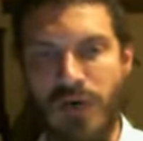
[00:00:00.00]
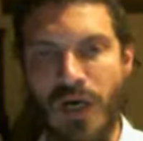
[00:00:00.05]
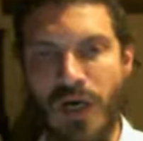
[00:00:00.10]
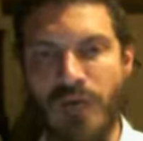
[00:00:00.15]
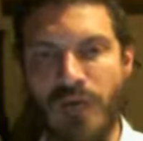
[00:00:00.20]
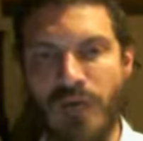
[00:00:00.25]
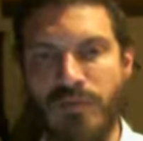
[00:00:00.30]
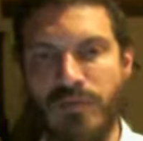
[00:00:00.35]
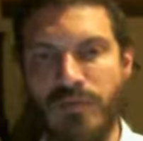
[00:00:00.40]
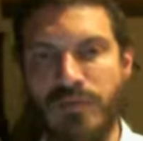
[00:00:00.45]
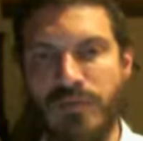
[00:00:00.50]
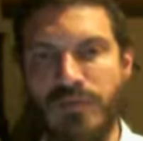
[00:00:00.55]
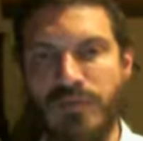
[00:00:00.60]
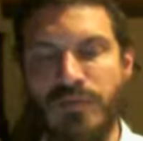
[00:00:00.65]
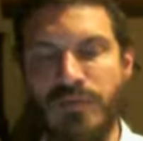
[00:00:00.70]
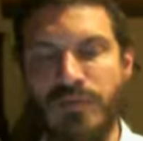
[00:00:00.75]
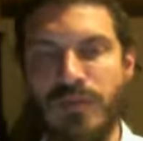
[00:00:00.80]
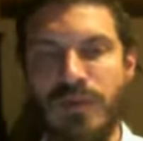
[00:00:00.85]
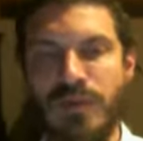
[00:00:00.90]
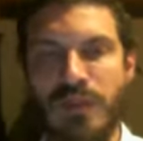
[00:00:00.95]

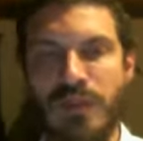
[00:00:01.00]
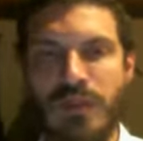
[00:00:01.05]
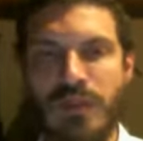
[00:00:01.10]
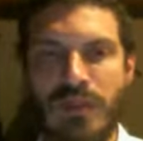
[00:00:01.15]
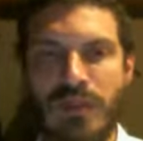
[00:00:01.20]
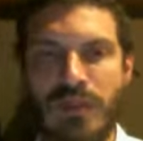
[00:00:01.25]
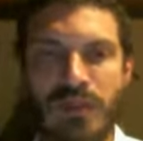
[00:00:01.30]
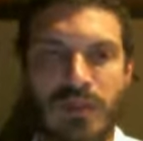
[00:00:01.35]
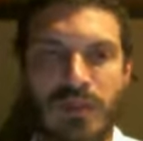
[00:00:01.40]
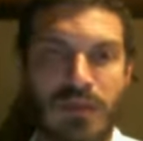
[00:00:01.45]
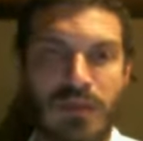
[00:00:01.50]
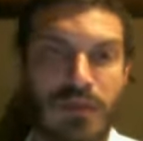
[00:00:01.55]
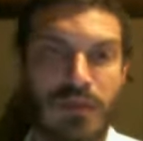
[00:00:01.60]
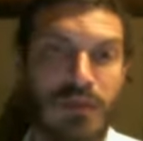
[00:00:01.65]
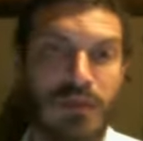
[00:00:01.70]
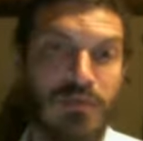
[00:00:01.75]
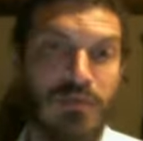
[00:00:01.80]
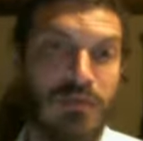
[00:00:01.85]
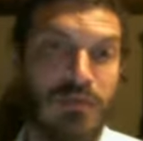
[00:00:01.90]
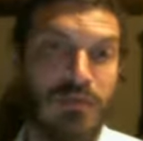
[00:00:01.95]

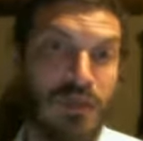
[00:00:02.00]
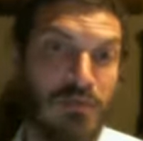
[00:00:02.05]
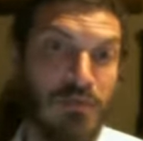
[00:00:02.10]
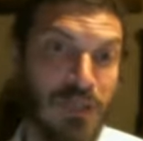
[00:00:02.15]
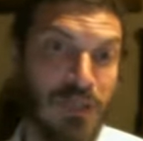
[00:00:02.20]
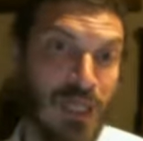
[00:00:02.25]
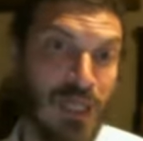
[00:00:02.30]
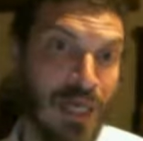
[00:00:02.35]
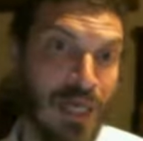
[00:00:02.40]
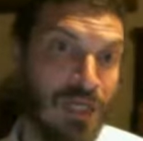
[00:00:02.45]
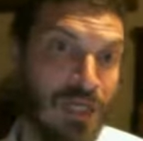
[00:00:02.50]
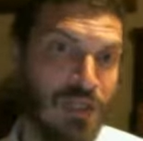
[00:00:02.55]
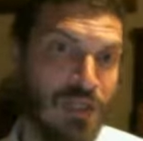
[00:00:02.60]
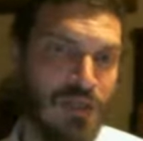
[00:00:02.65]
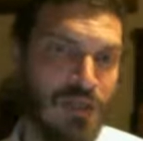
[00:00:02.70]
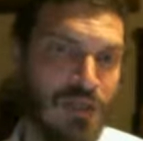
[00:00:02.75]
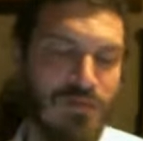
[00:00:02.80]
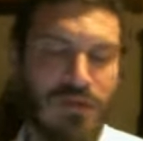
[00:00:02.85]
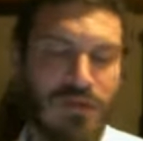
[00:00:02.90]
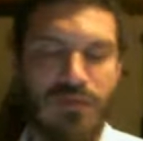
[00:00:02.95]
It can be the age
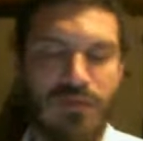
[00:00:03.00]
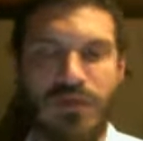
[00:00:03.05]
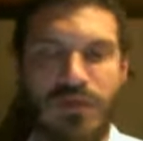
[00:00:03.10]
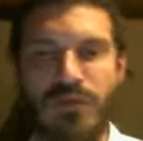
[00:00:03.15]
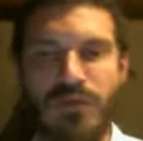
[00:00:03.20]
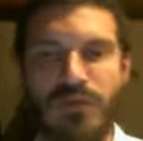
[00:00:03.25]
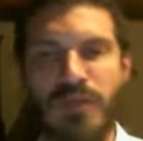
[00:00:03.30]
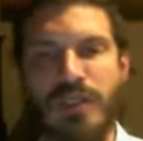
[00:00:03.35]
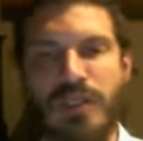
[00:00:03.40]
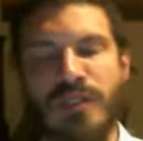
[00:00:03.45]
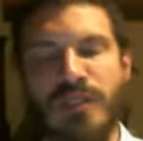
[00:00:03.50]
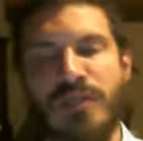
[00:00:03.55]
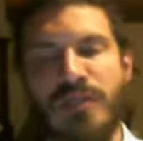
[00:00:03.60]
even if you wish.